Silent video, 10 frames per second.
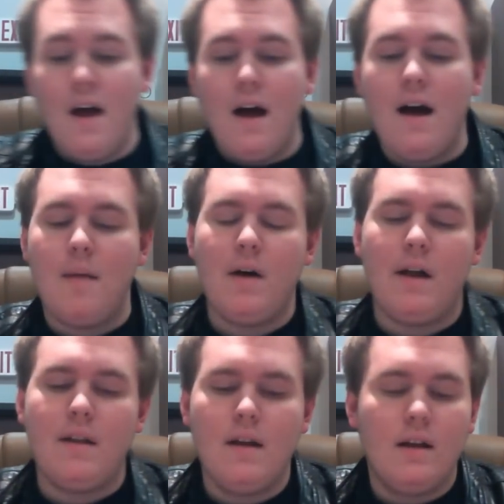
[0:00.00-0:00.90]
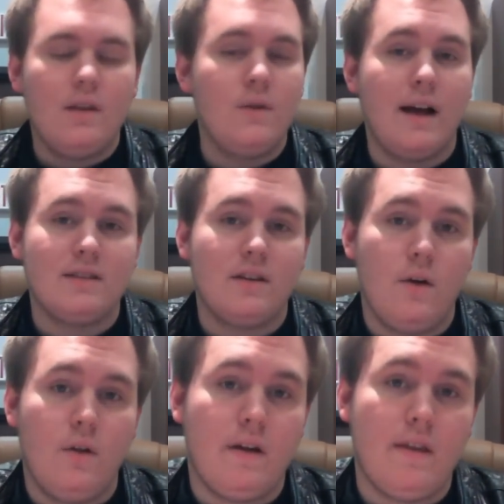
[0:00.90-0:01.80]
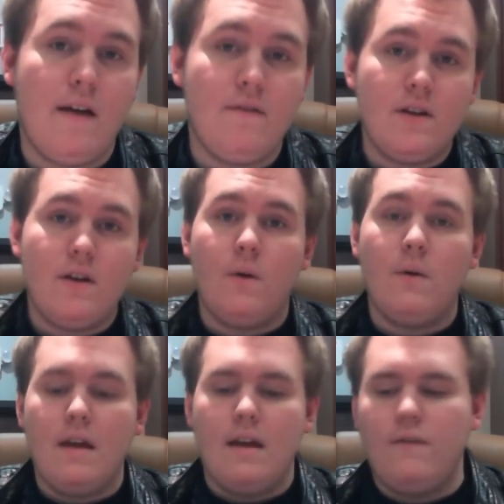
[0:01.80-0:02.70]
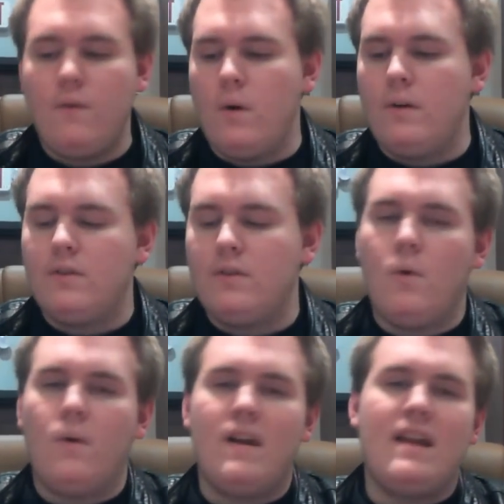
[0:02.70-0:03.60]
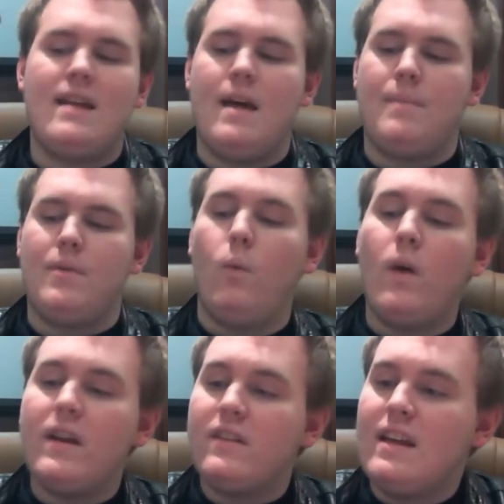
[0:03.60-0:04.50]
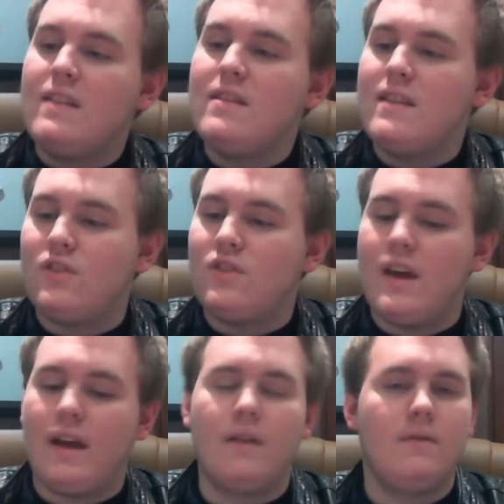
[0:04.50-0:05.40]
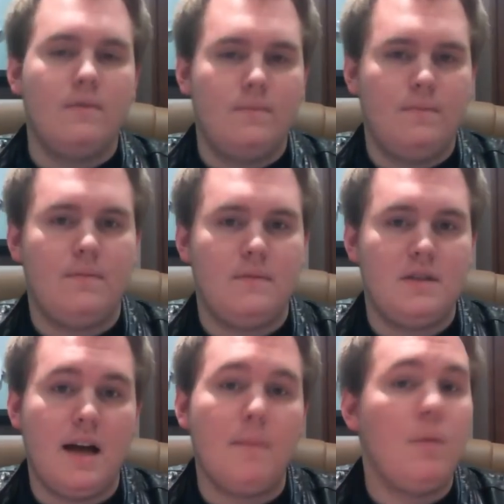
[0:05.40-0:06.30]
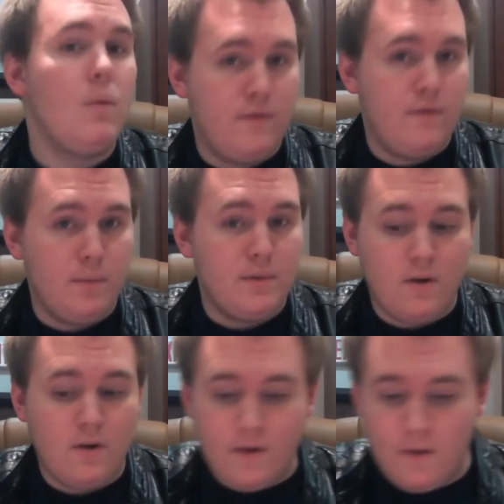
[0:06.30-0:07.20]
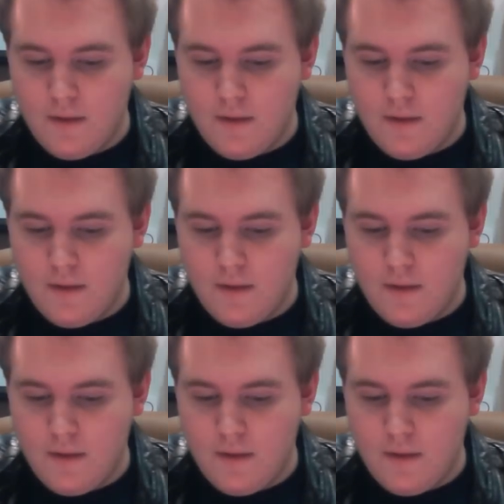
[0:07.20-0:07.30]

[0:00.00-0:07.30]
But you guys can go look at that video for some more in-depth what is in this thing time with Phil Pissardo.